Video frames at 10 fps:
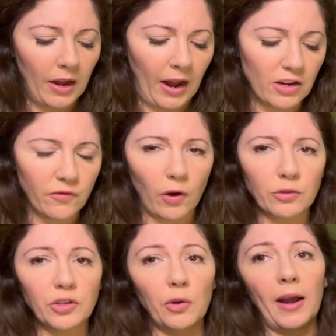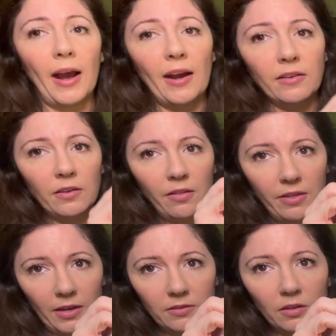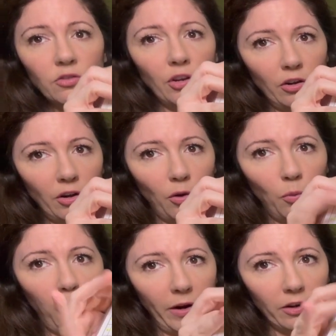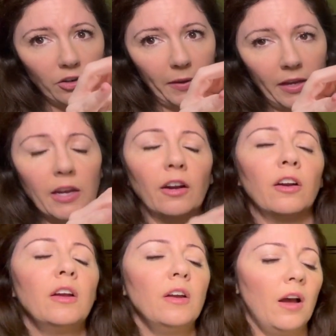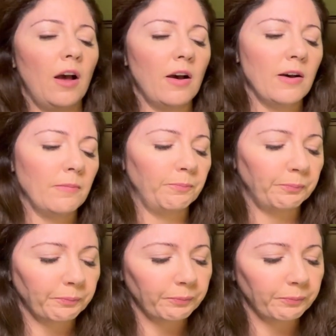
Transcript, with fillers: and you've also got this, so you know what you're doing here. Um,